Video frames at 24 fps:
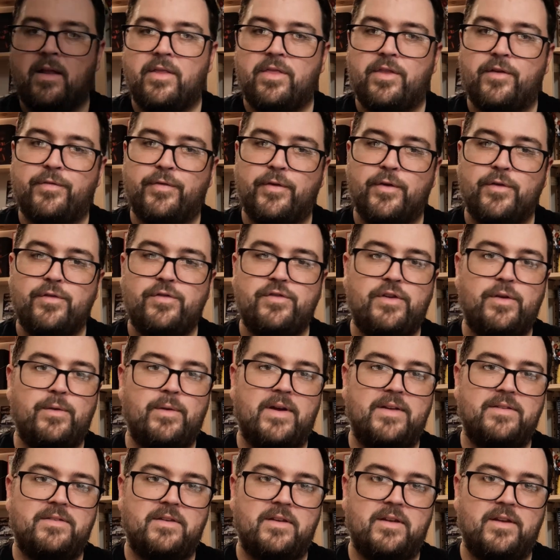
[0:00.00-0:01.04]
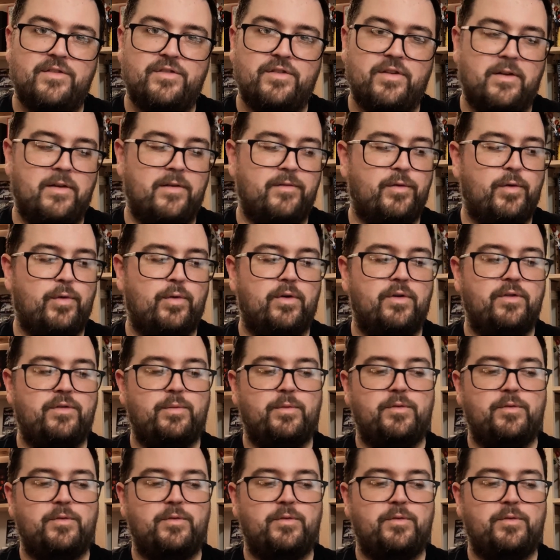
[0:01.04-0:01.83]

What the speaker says: The first US edition, of course,